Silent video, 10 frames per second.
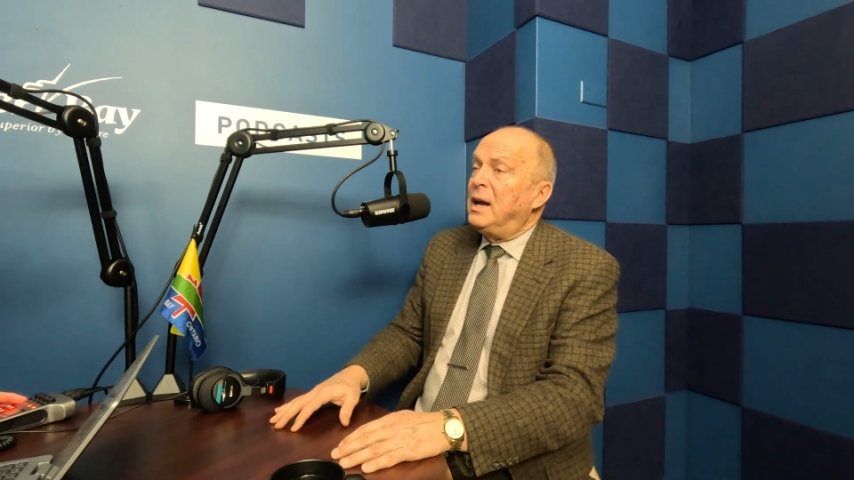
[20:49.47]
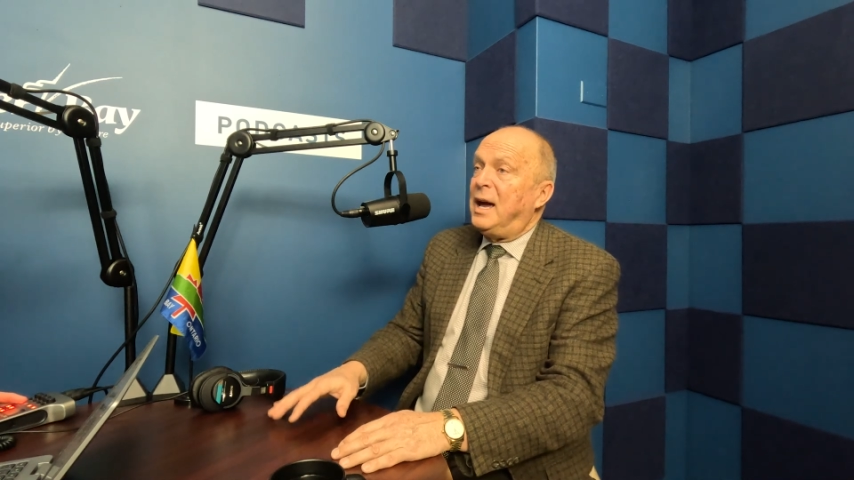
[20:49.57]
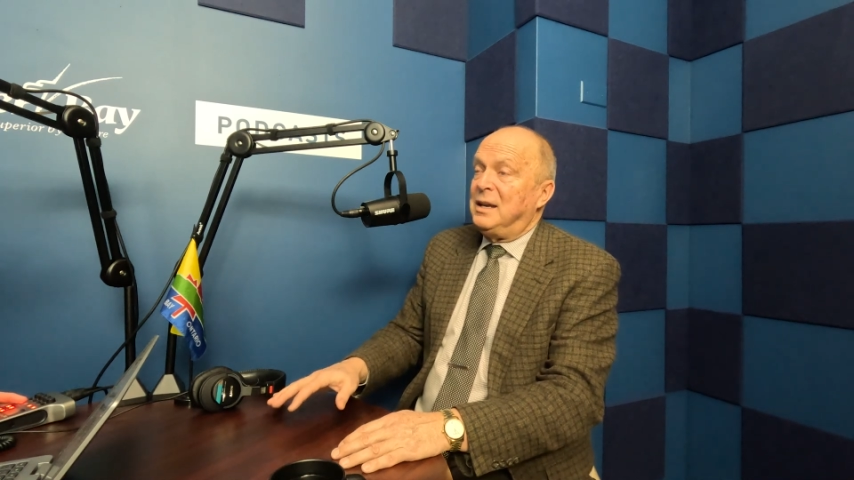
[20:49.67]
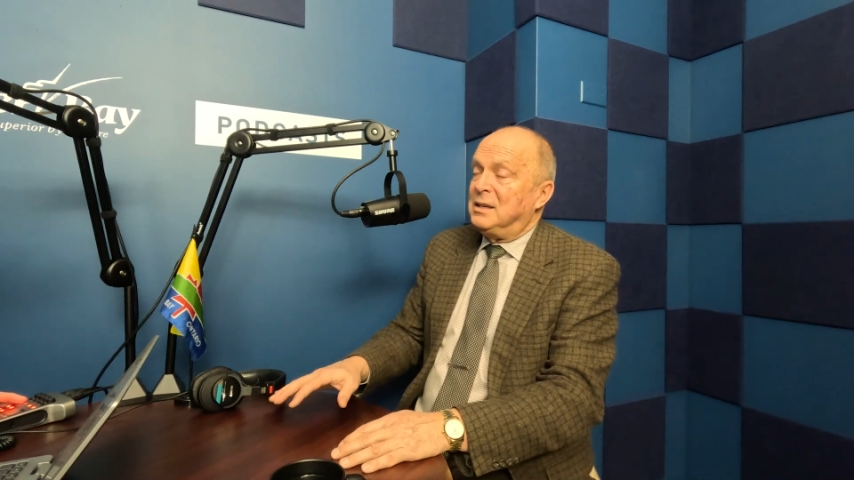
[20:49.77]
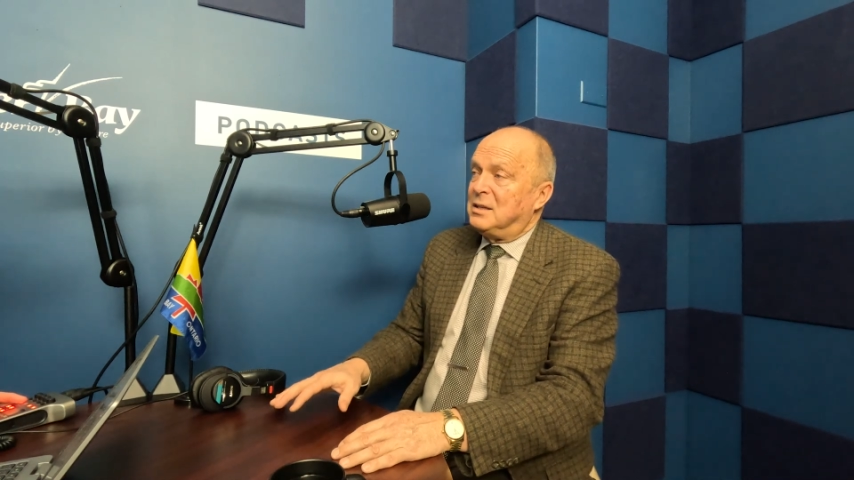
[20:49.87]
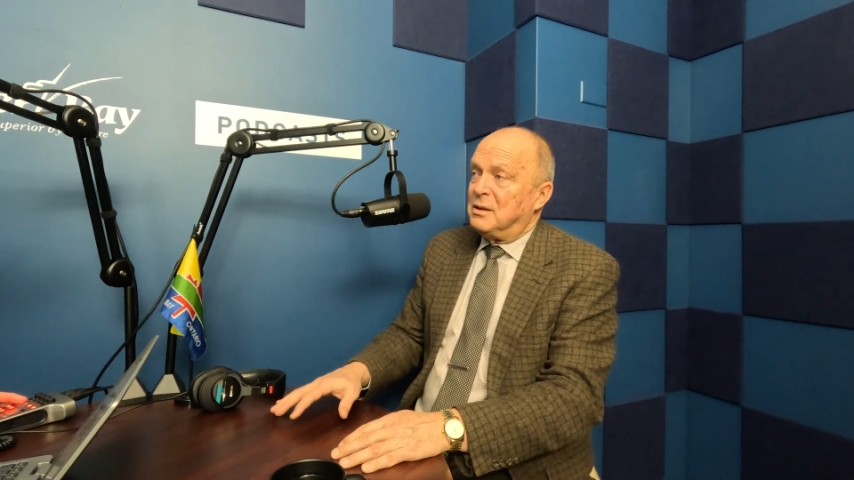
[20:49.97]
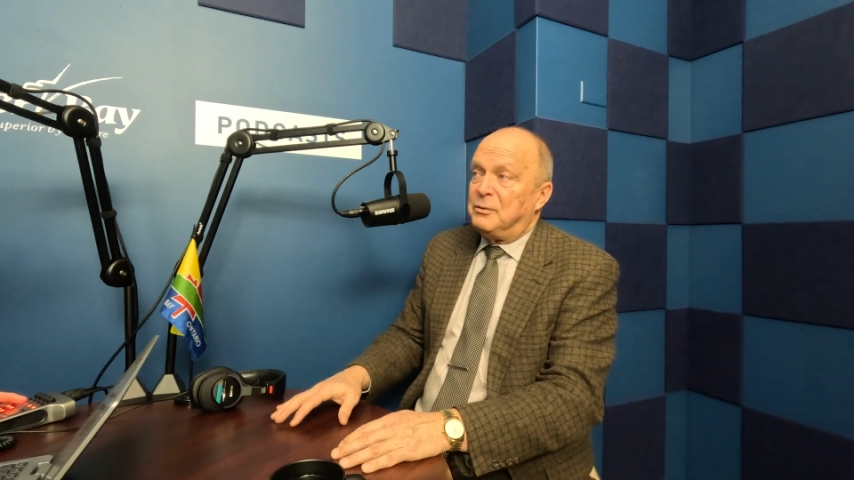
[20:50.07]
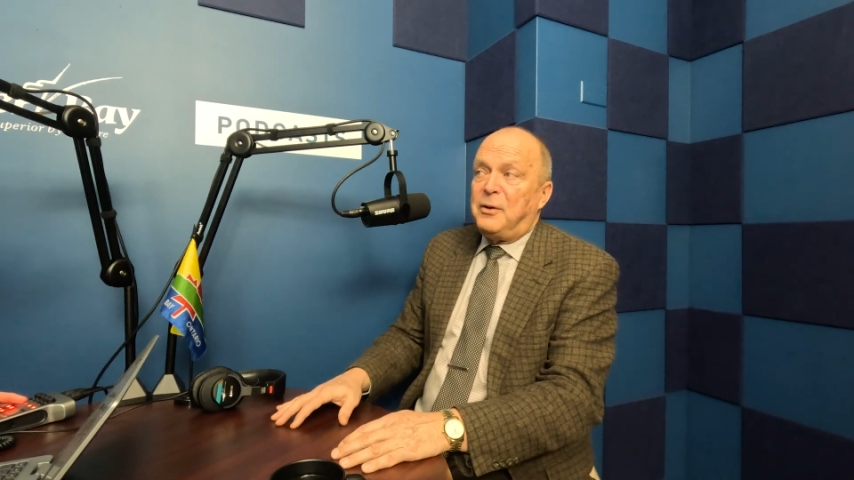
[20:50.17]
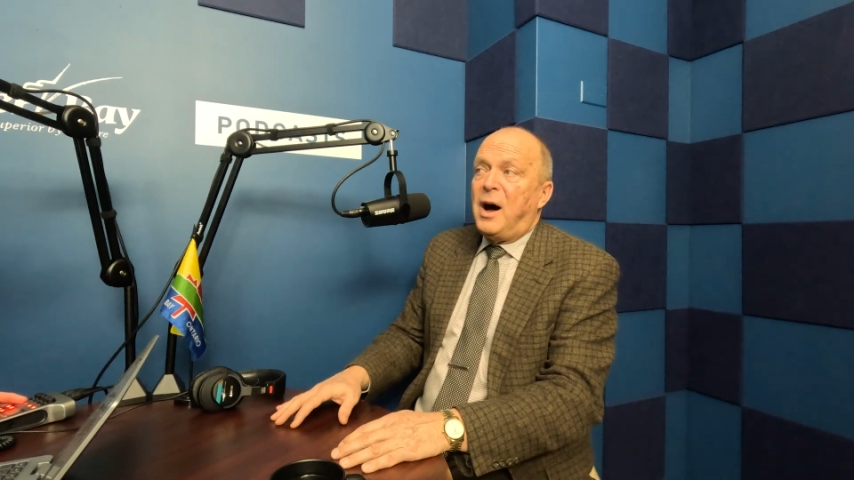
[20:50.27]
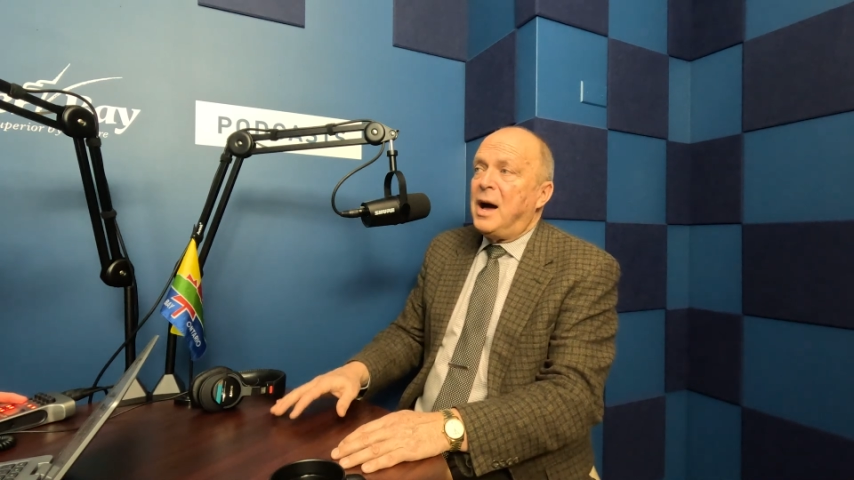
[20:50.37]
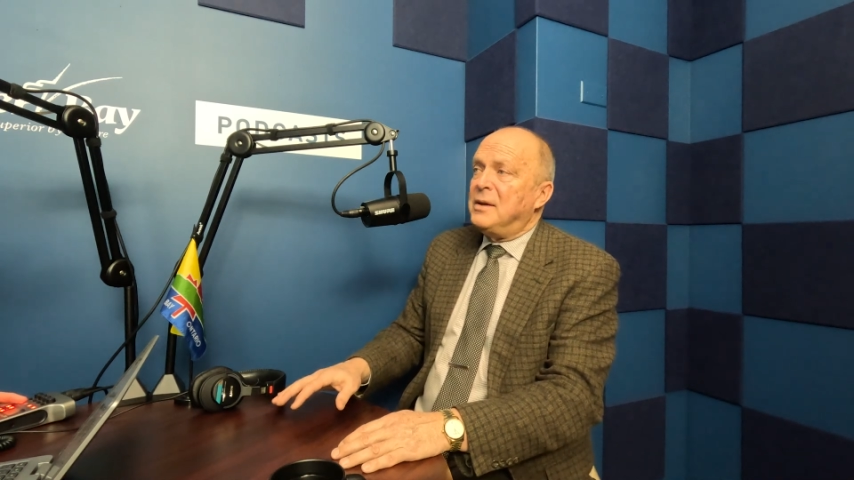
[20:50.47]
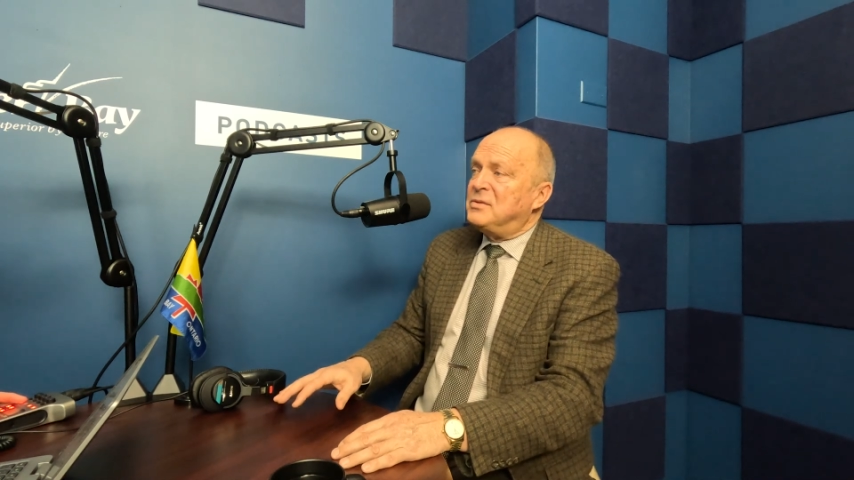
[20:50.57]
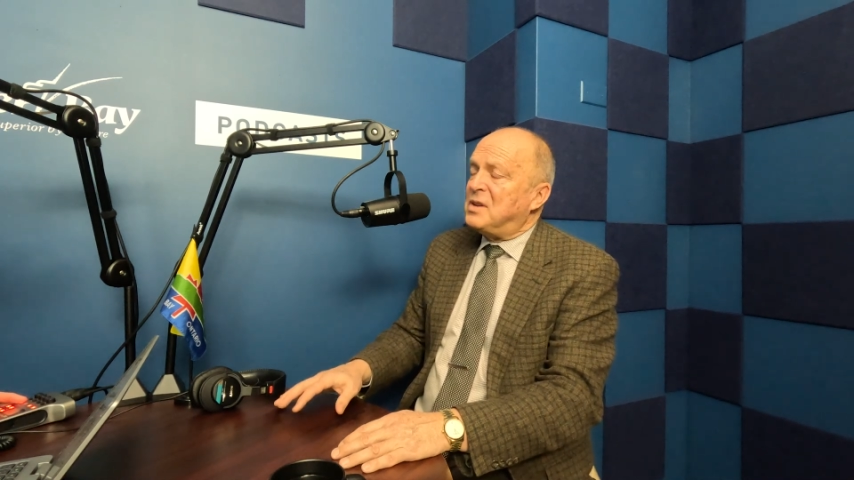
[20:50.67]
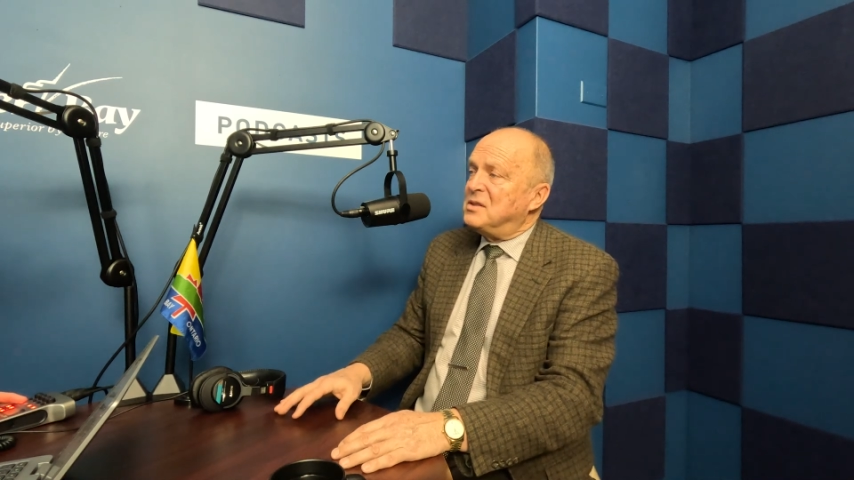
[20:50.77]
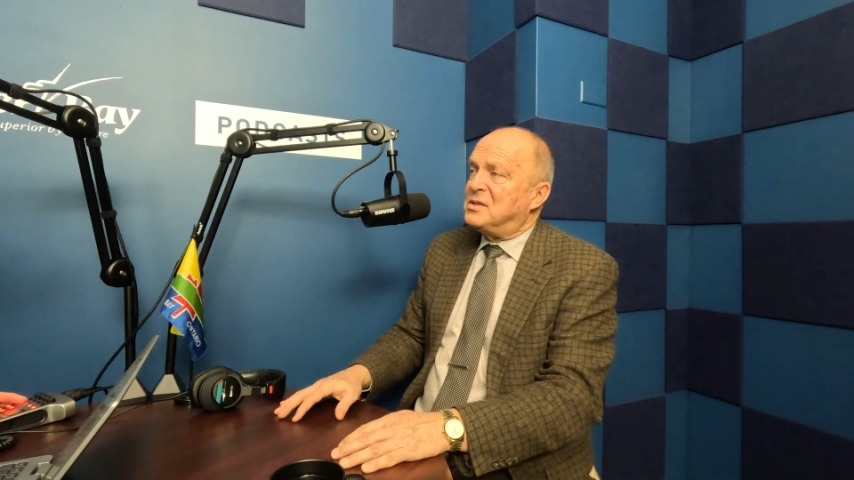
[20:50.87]
and into the
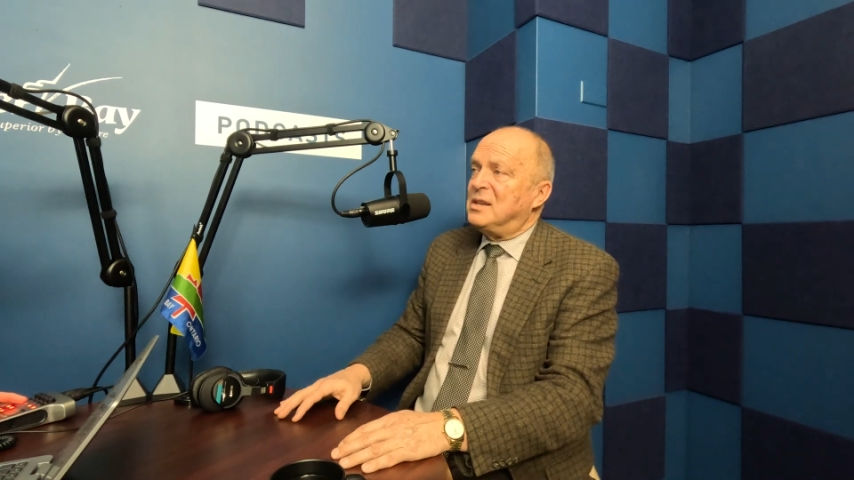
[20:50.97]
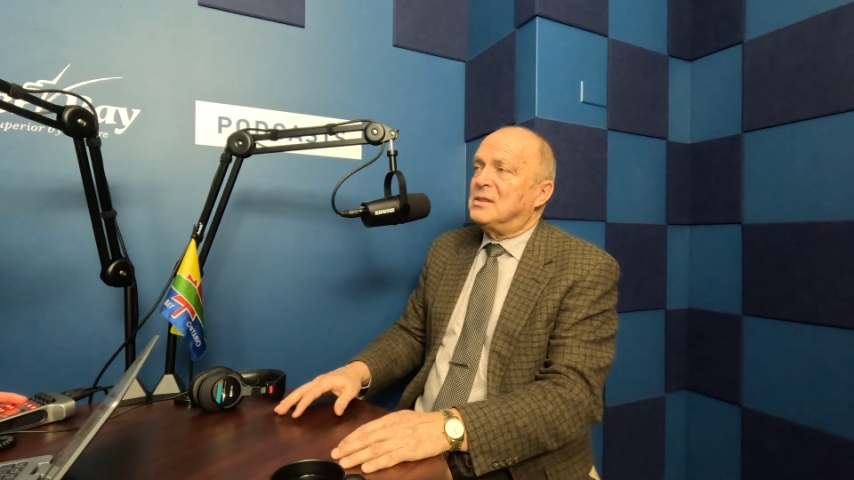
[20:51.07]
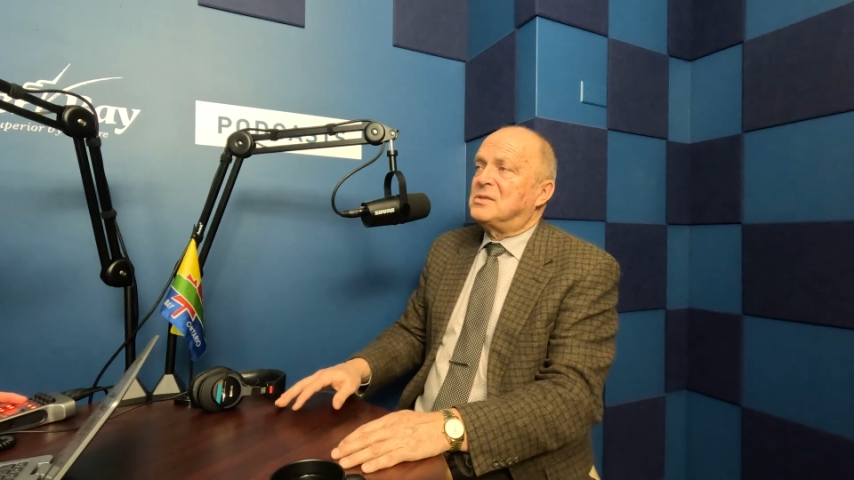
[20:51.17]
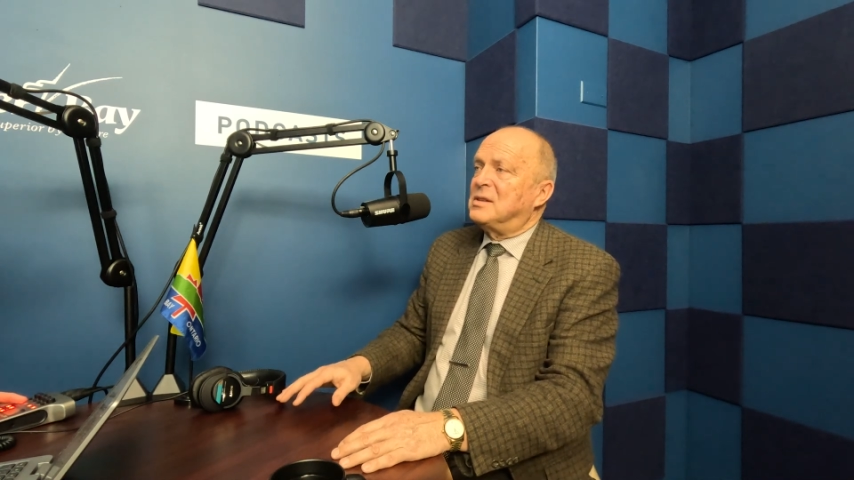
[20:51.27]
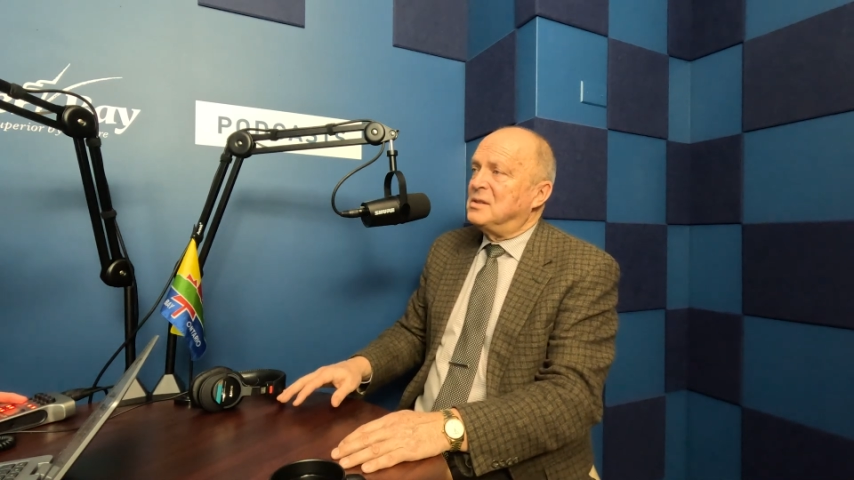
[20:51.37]
5s, 6s,